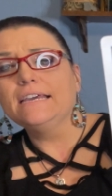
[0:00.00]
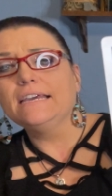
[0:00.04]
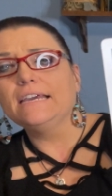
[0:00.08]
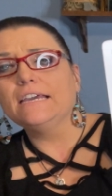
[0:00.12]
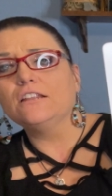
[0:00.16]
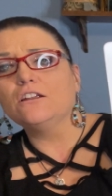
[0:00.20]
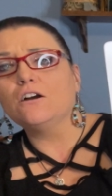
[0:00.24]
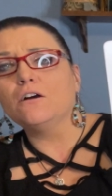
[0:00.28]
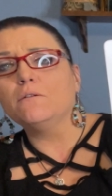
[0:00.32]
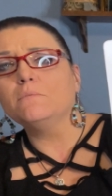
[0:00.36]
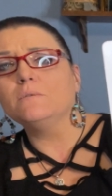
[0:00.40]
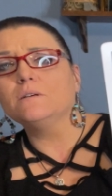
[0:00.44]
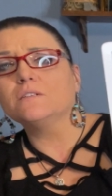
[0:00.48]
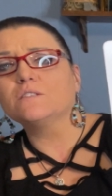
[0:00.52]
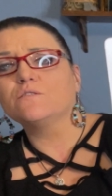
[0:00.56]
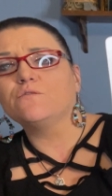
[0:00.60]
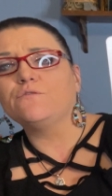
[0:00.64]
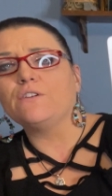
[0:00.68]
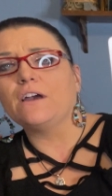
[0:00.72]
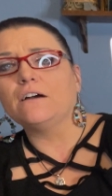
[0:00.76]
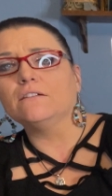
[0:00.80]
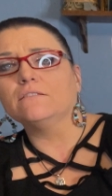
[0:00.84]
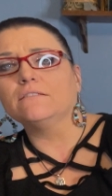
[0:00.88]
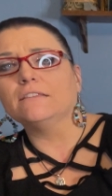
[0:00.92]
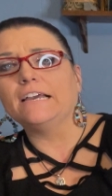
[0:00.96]
It almost
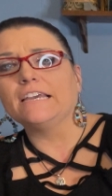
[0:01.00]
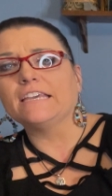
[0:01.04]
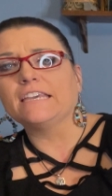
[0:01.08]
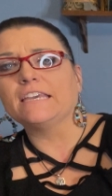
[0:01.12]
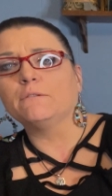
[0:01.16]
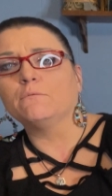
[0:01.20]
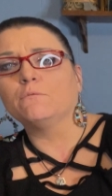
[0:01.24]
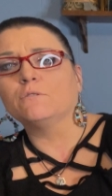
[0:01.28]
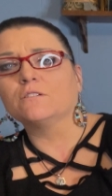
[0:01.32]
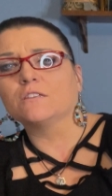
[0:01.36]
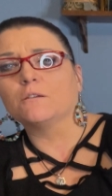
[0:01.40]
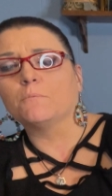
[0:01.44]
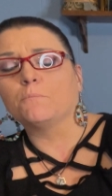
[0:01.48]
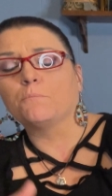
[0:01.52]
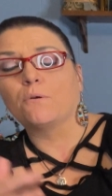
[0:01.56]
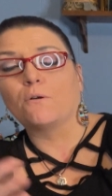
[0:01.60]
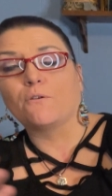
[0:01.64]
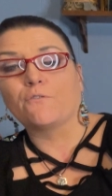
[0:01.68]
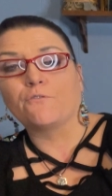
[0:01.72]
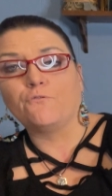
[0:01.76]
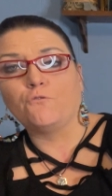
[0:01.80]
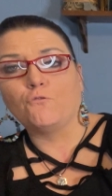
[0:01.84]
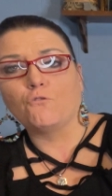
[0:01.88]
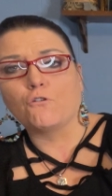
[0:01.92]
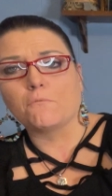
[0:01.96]
felt like it was a
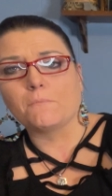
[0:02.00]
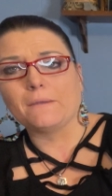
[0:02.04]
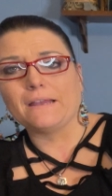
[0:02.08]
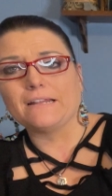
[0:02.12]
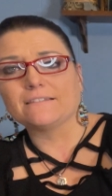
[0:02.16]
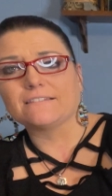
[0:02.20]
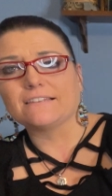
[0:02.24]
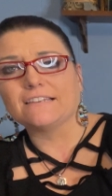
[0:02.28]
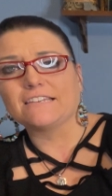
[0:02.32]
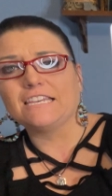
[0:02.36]
performance.